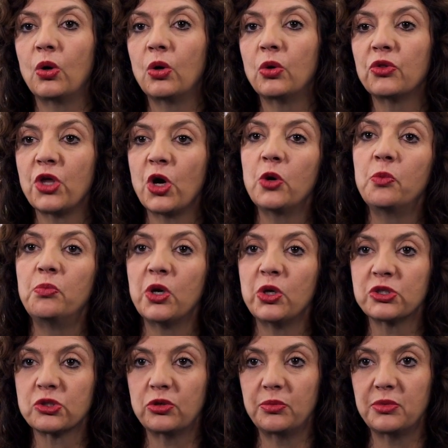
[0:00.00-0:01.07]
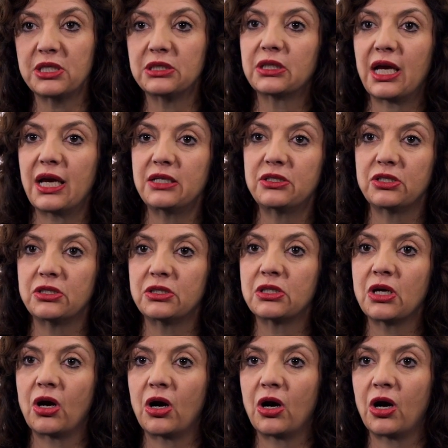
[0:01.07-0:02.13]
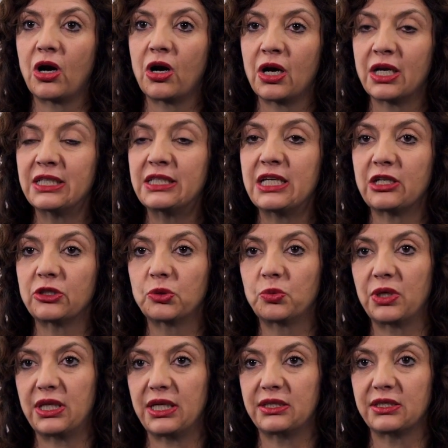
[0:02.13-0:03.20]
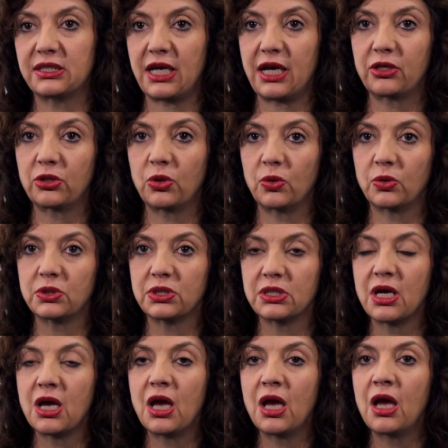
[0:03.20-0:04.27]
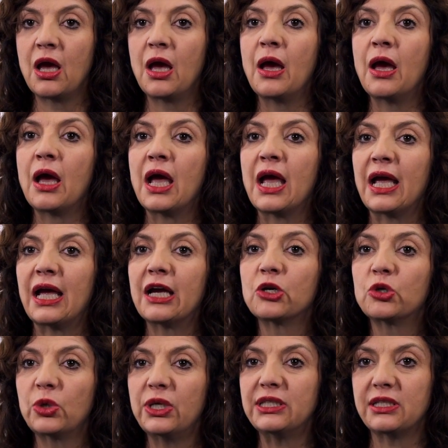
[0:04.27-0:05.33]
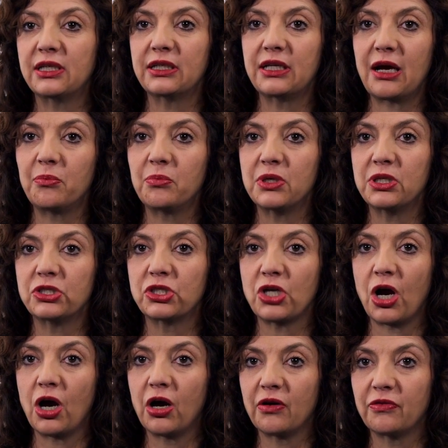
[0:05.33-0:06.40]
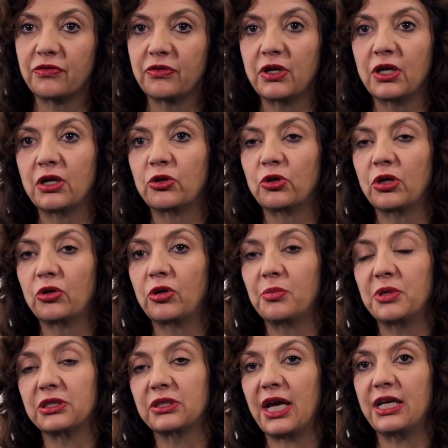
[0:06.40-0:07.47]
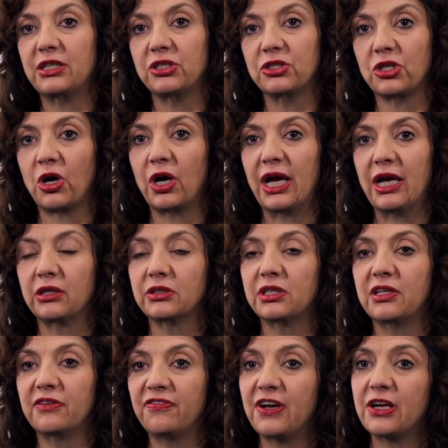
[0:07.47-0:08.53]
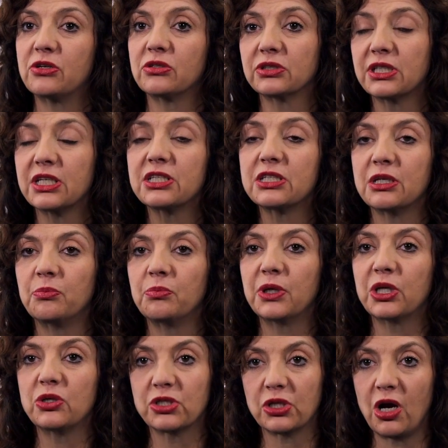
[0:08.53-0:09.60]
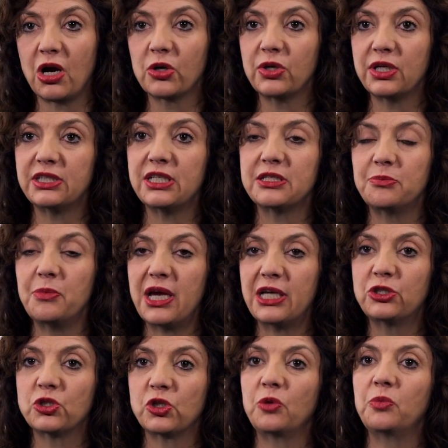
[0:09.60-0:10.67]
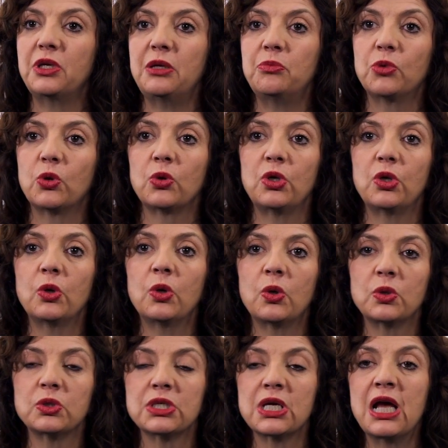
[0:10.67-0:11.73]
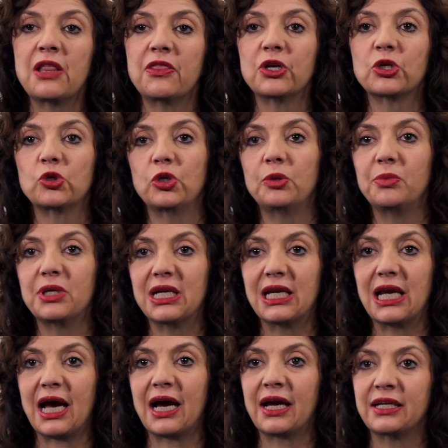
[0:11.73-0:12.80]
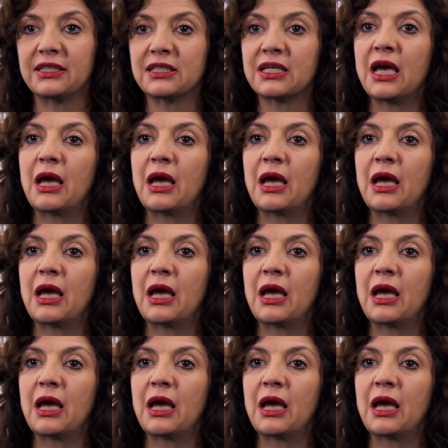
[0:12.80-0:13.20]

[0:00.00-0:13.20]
Although most criminal cases are dealt with in state courts, increasing numbers of criminal cases are held in the federal system because Congress has made so many more laws that criminalize